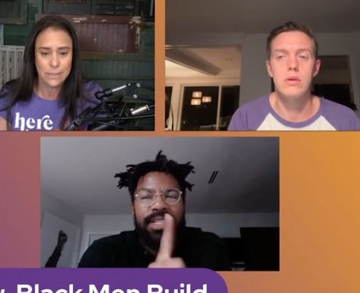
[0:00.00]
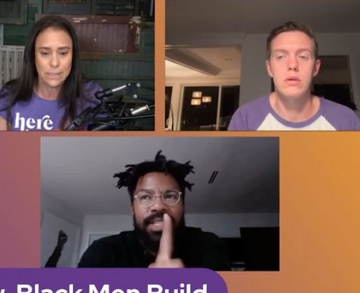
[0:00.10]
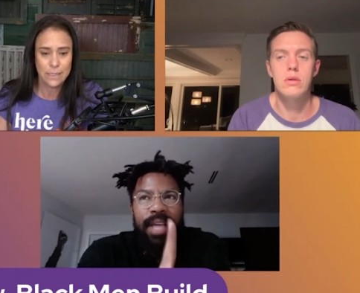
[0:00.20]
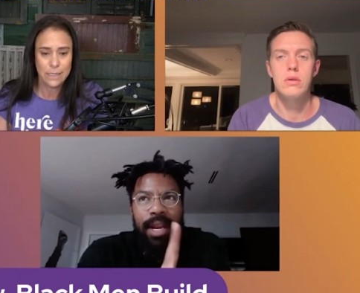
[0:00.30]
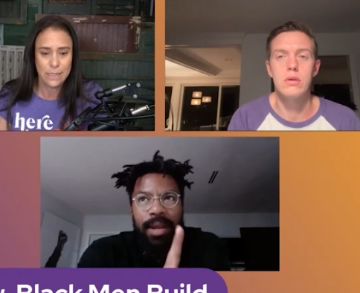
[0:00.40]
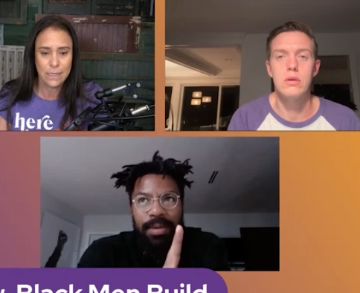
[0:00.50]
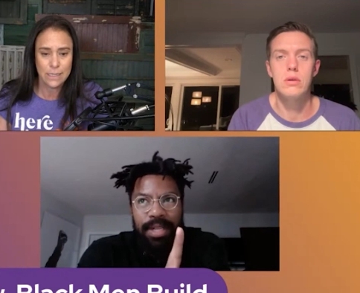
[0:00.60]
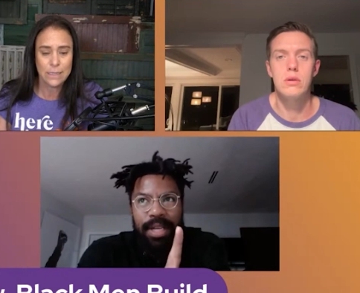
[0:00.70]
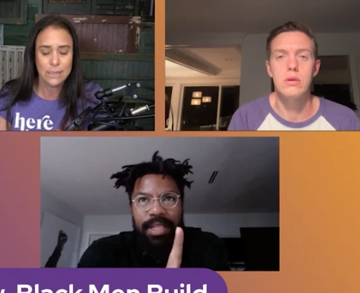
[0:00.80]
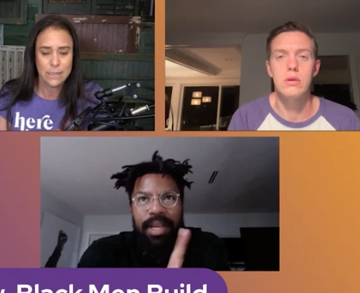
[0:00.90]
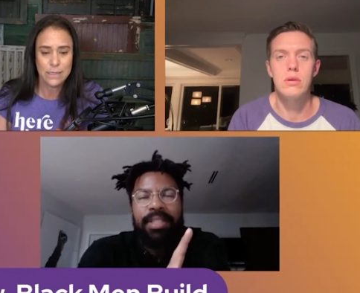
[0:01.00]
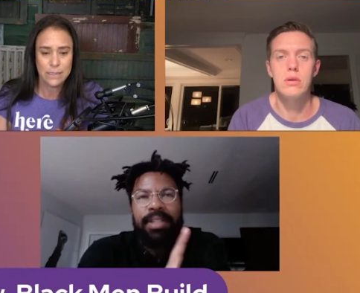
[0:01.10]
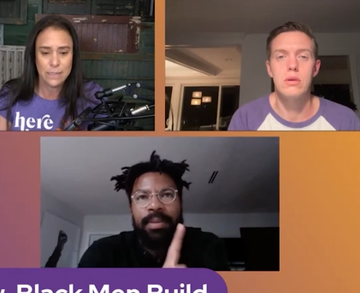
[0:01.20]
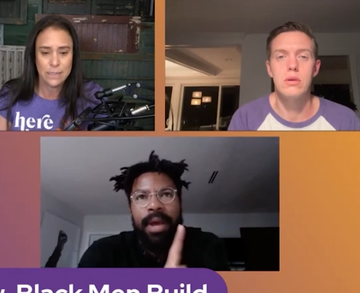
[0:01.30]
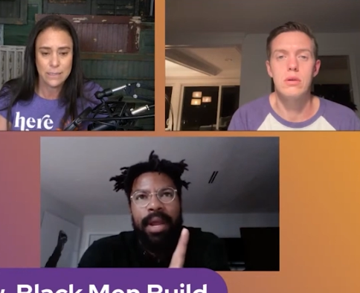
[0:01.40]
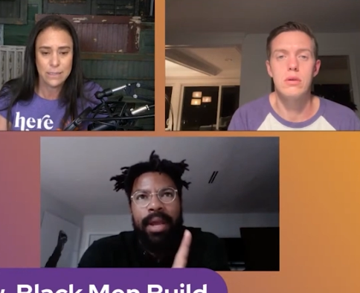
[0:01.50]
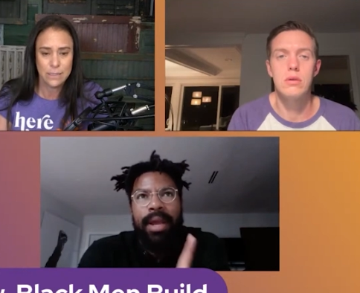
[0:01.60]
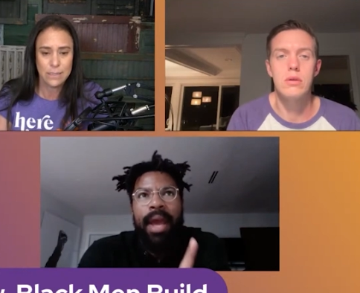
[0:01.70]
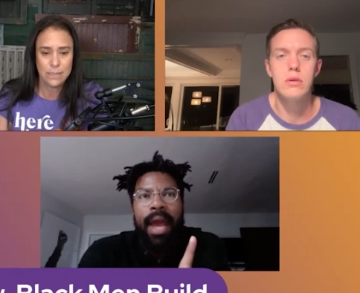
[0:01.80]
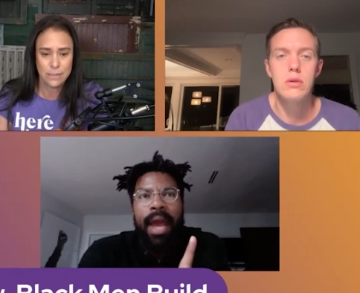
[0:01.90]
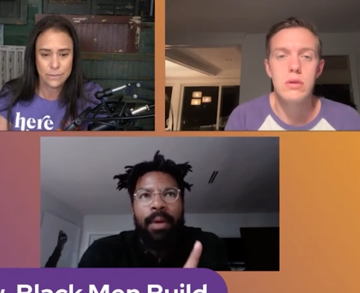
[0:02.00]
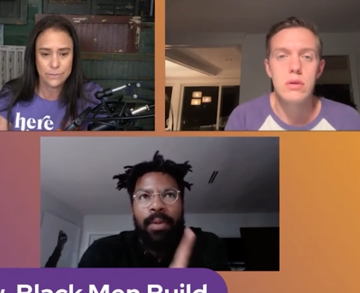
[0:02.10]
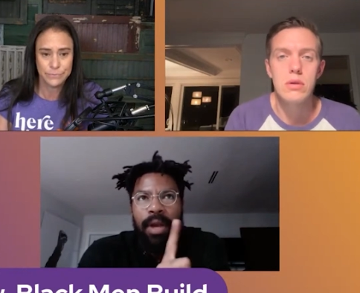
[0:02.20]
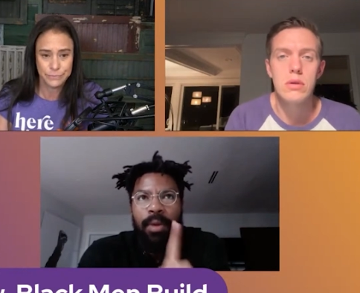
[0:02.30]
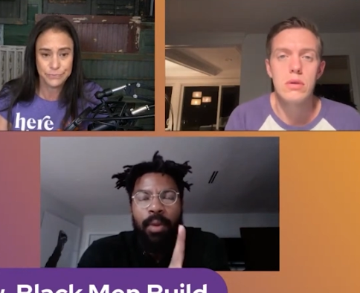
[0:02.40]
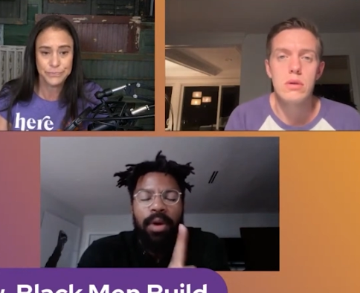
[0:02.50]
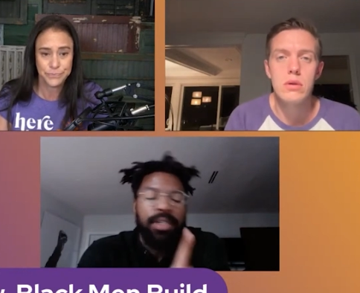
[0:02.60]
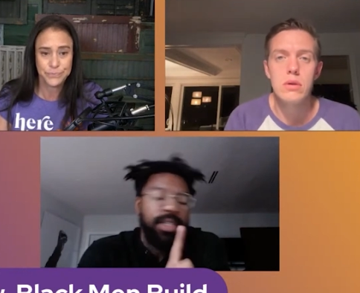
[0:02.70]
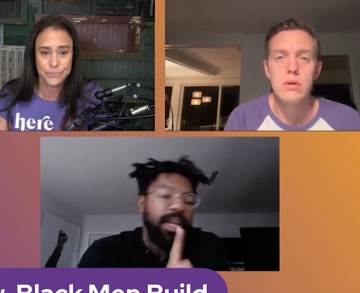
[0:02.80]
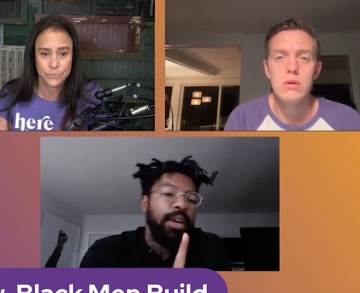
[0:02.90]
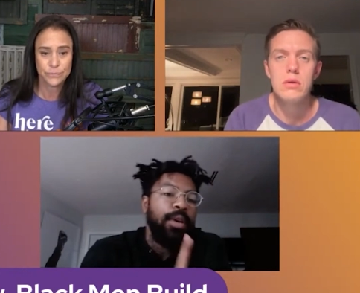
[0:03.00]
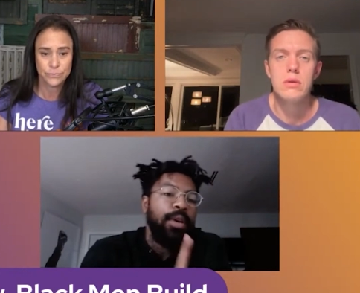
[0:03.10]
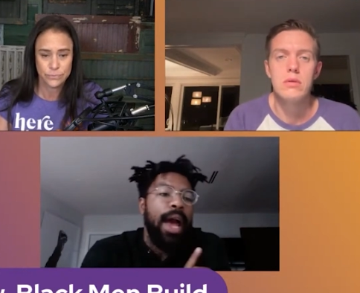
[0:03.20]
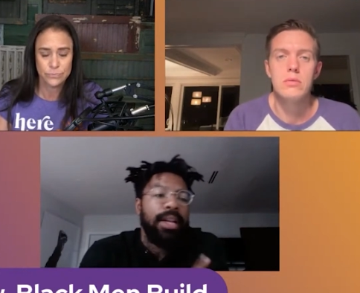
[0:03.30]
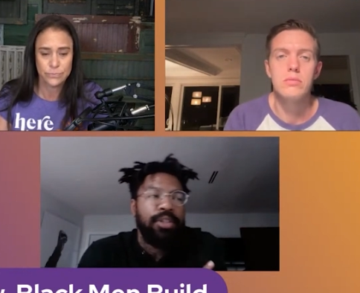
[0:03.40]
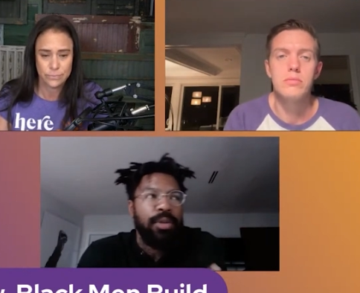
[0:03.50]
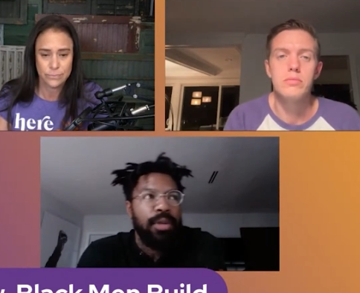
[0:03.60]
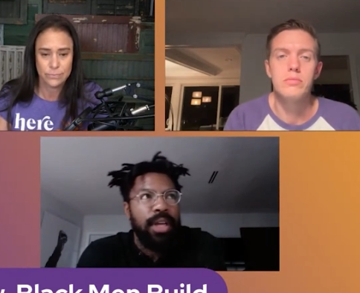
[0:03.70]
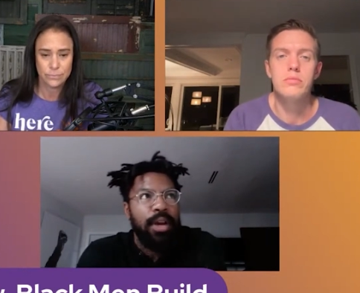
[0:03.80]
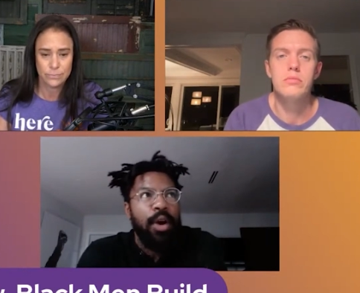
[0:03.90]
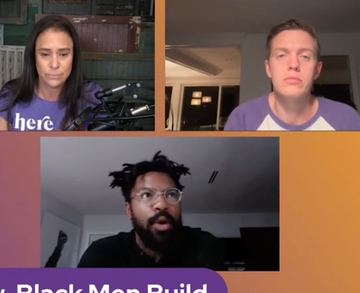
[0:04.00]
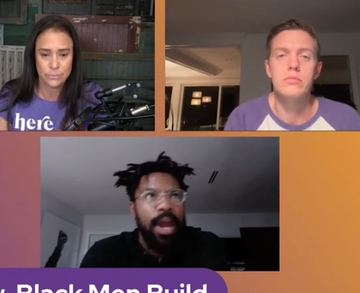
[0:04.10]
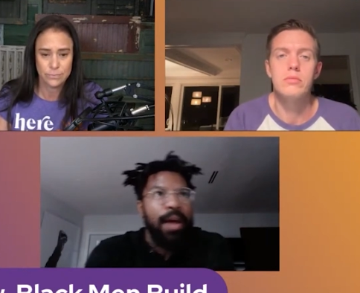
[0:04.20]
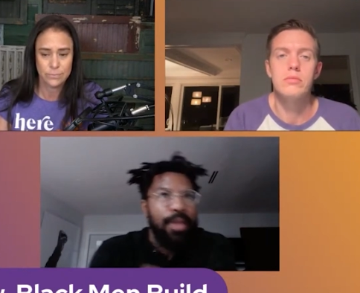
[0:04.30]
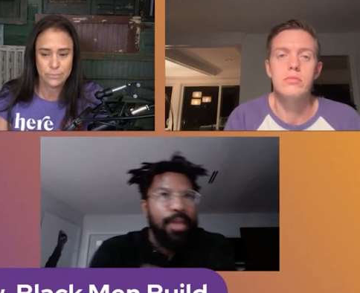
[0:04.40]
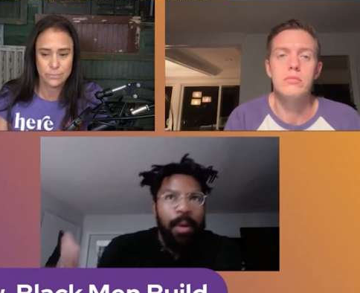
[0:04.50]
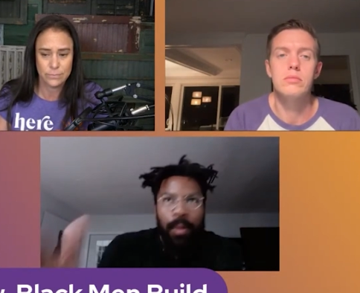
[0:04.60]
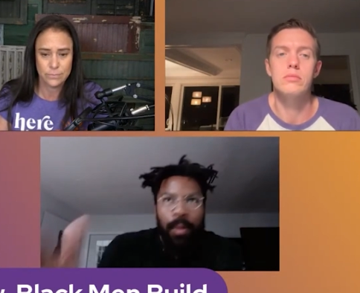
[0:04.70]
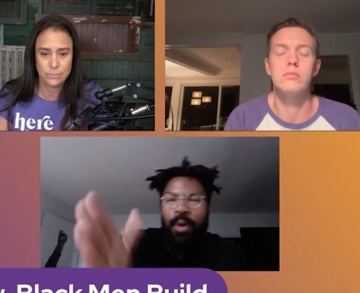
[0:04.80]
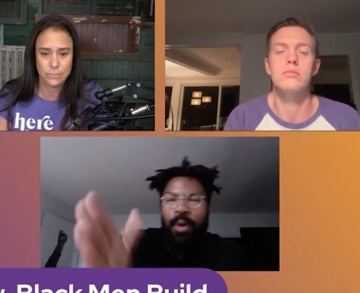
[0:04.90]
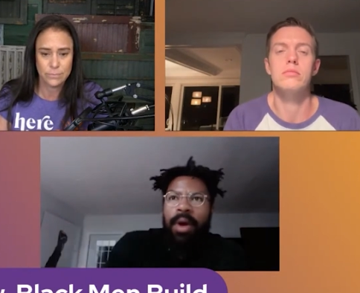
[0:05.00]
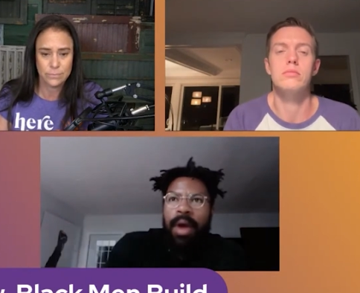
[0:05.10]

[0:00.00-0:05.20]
Speaker 1: said he was anti Semitic, and it will continue to actually go down that road.